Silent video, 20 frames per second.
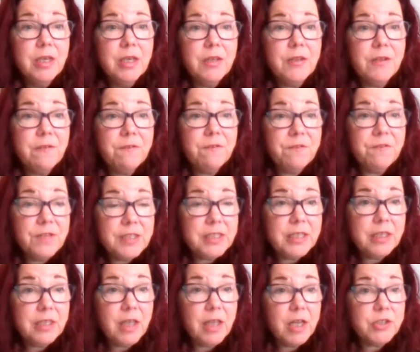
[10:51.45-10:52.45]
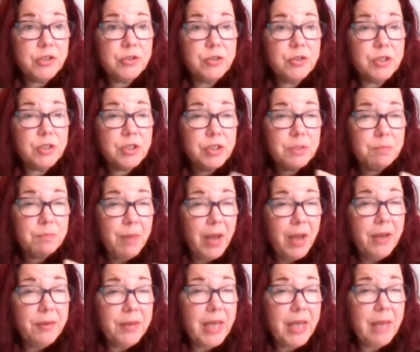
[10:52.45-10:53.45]
the physiological, because
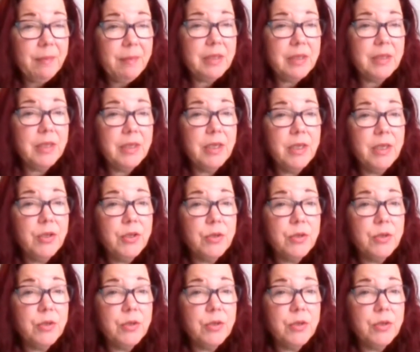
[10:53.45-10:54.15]
biochemically,